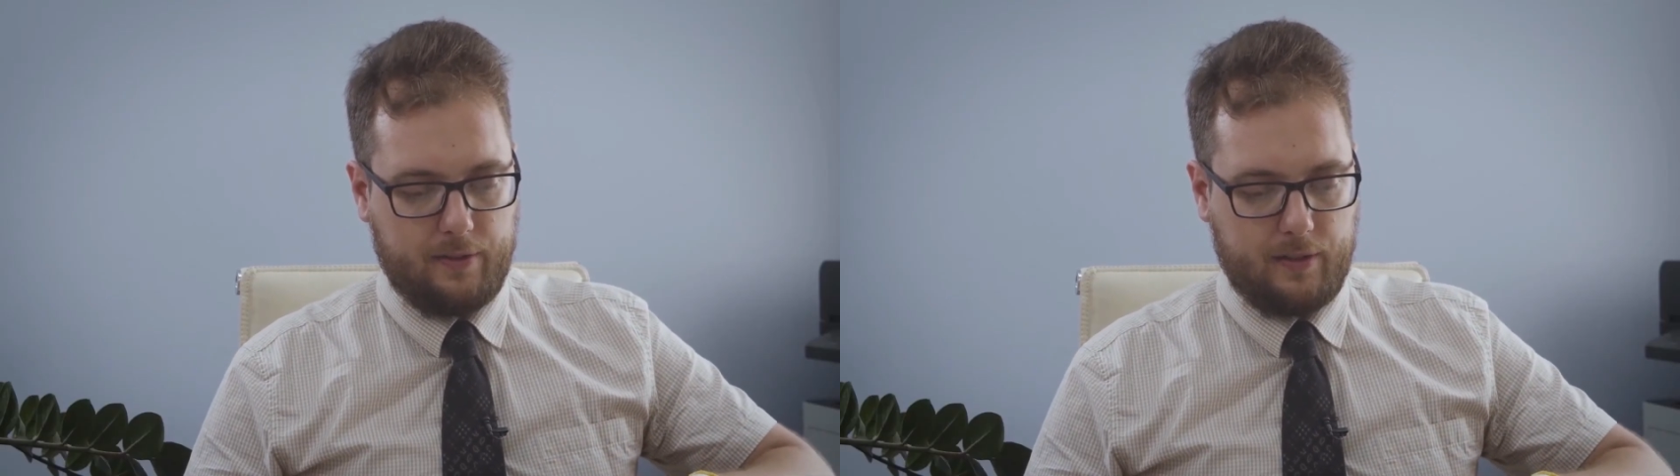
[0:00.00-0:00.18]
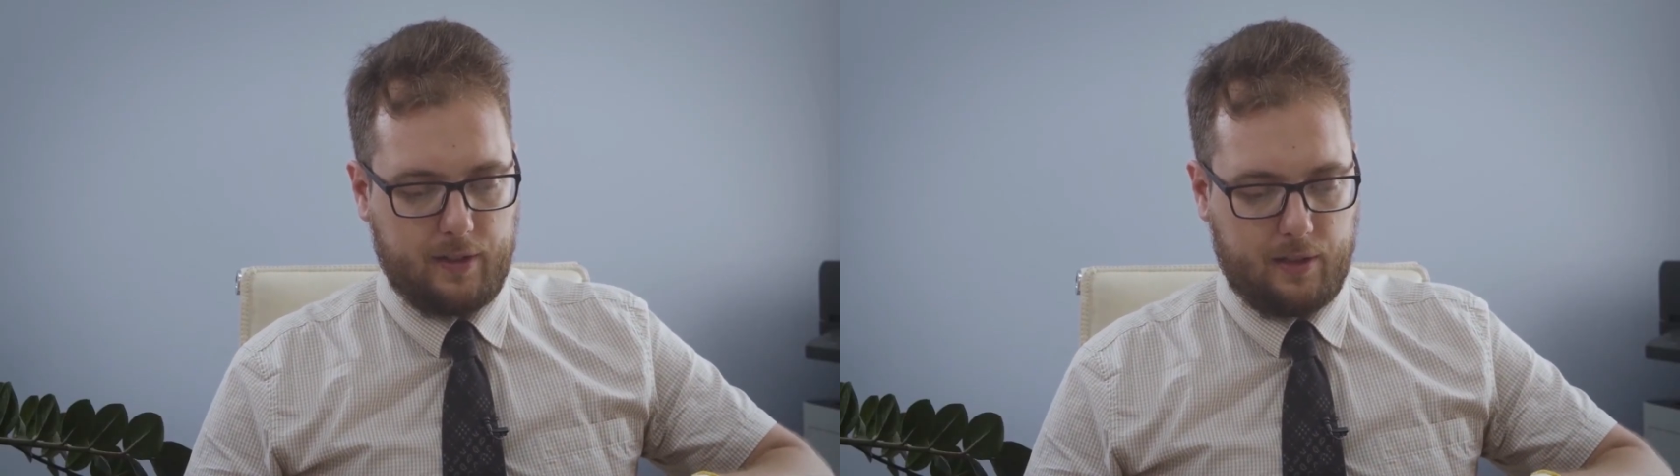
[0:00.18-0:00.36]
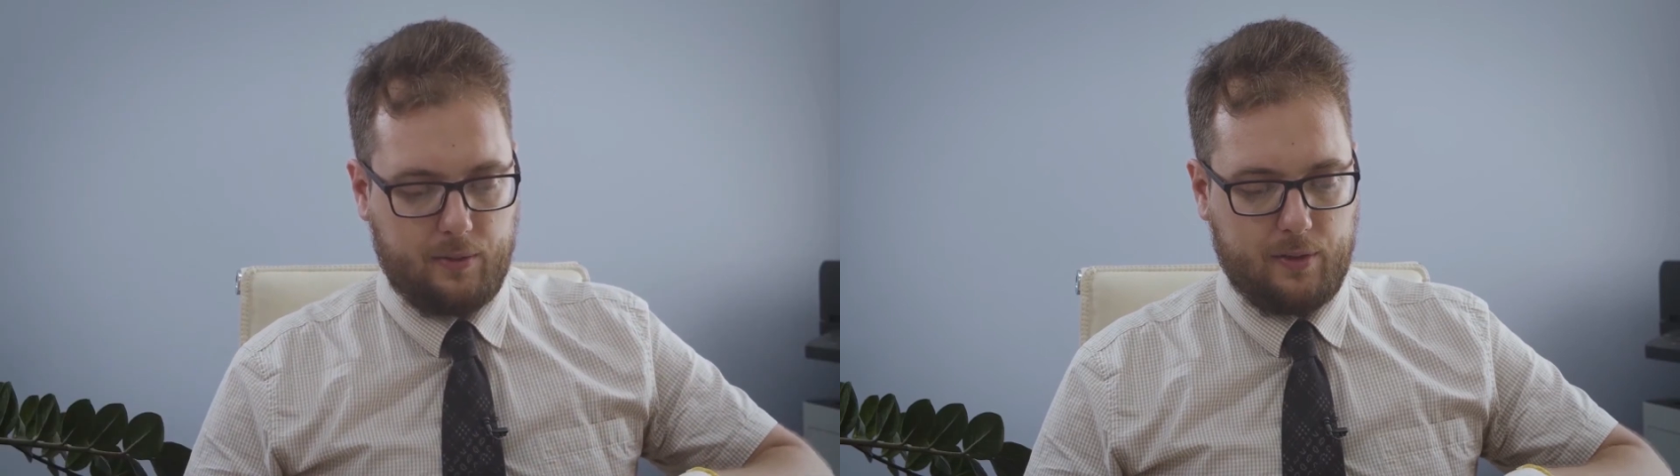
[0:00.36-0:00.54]

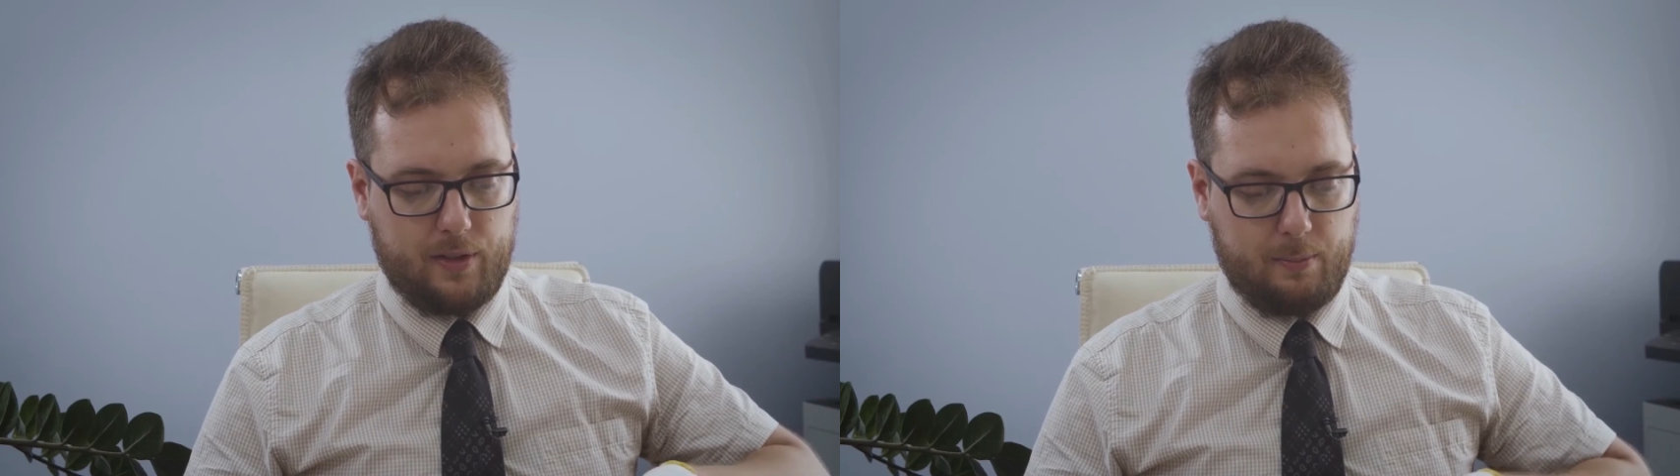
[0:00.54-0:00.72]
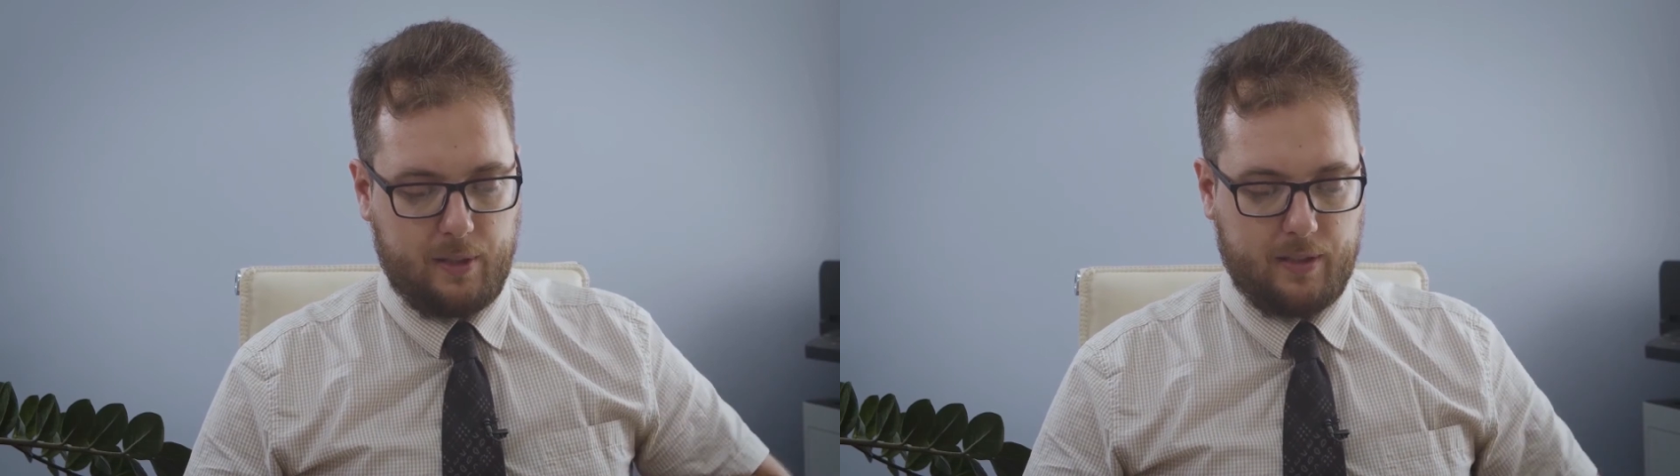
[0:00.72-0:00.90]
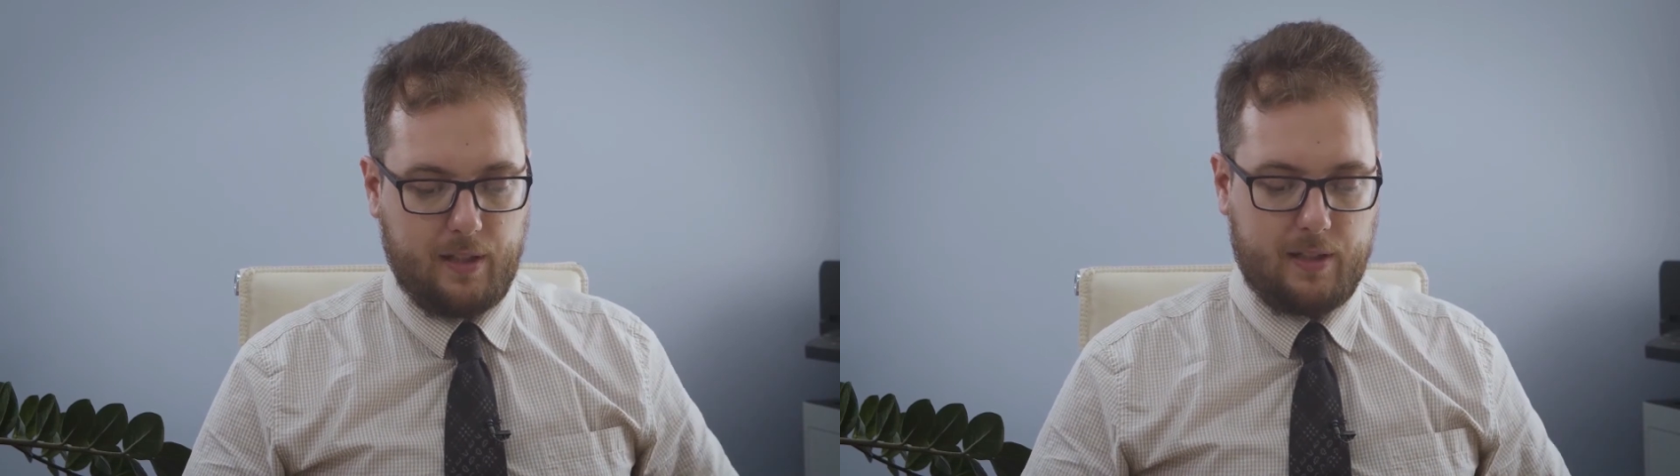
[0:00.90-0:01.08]

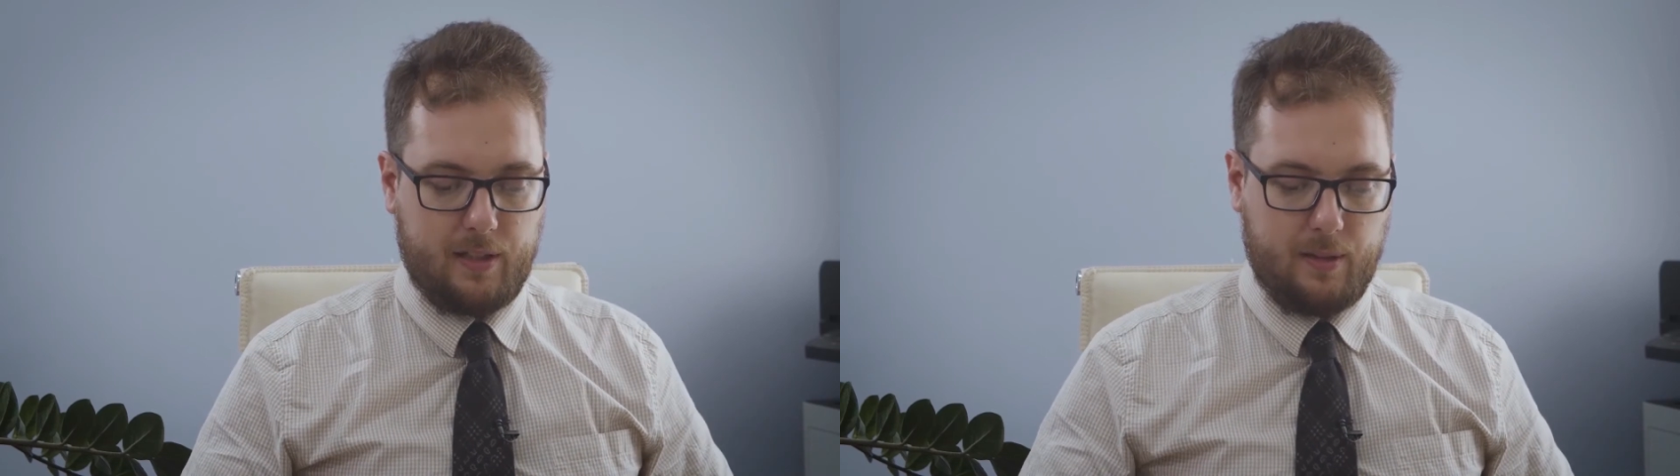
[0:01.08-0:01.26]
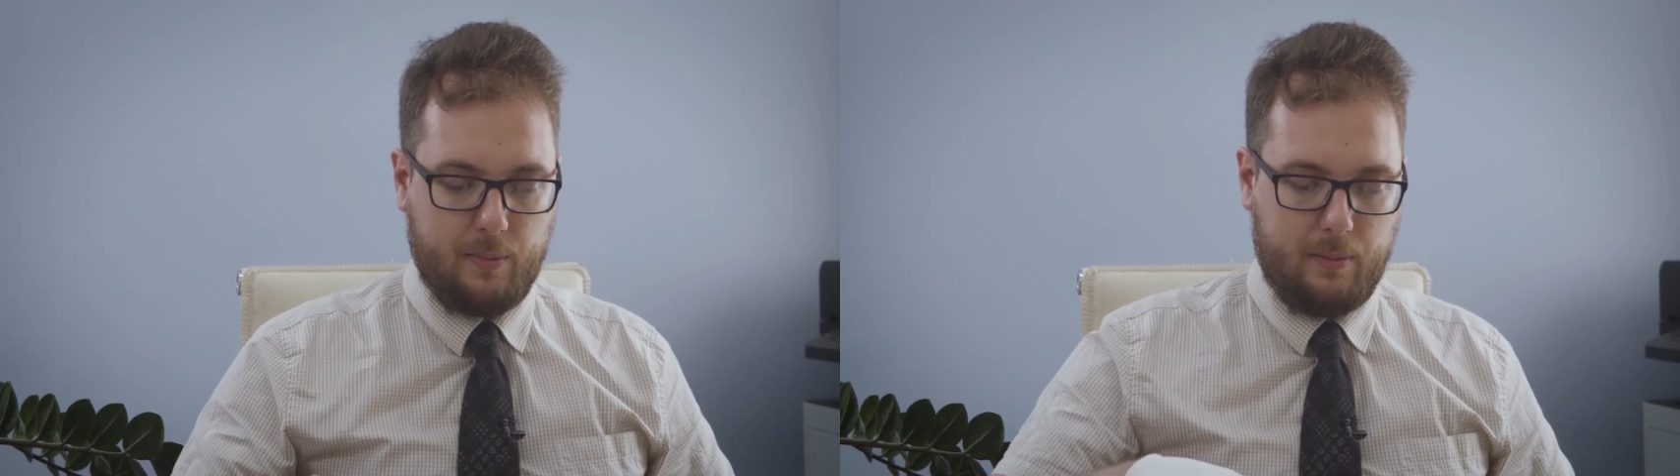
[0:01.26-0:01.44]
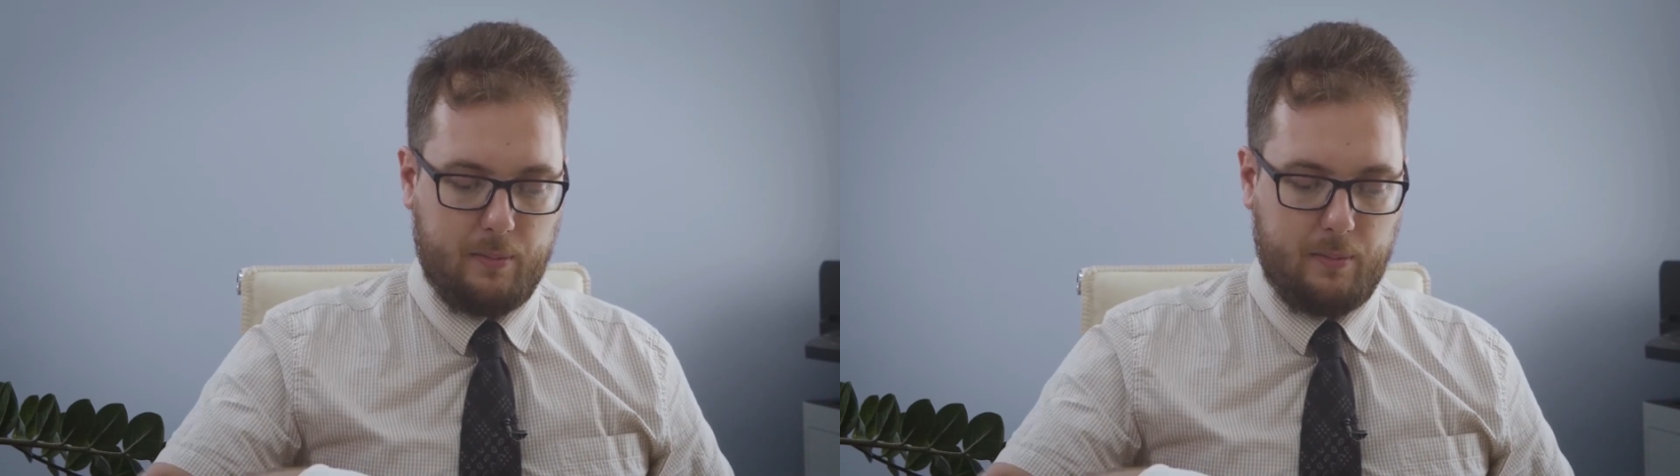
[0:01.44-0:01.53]
were